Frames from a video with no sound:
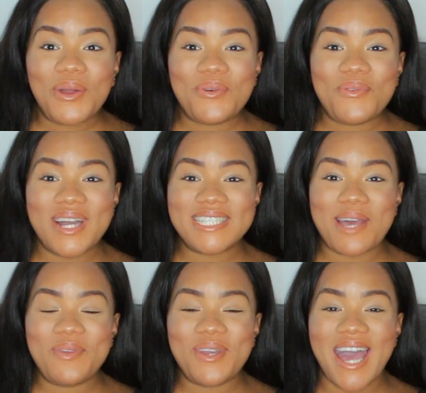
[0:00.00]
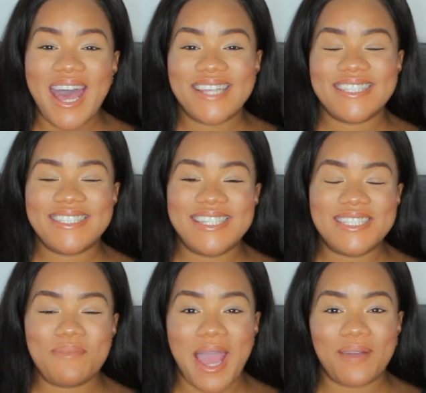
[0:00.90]
What's up, you guys?
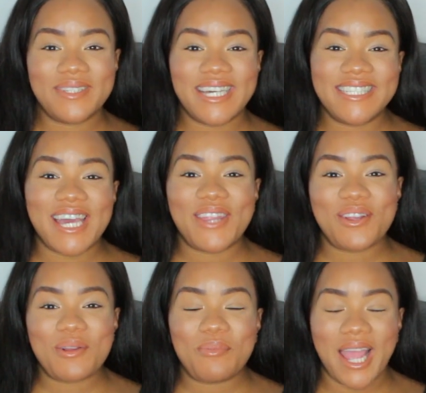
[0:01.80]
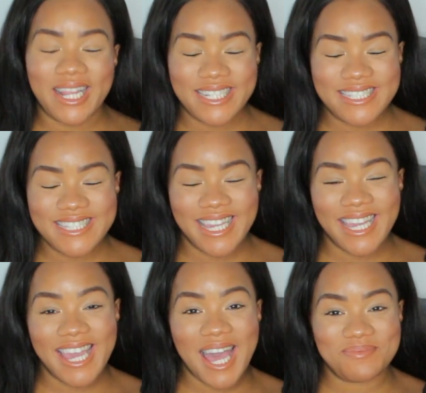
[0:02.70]
Cece back with another
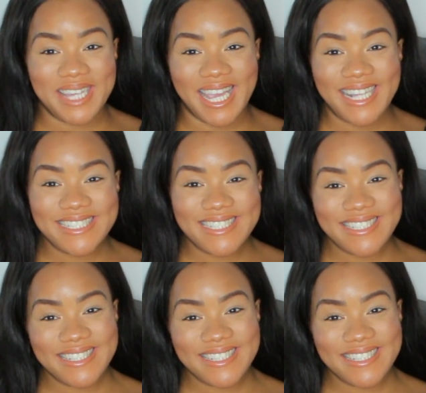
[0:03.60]
pregnancy update.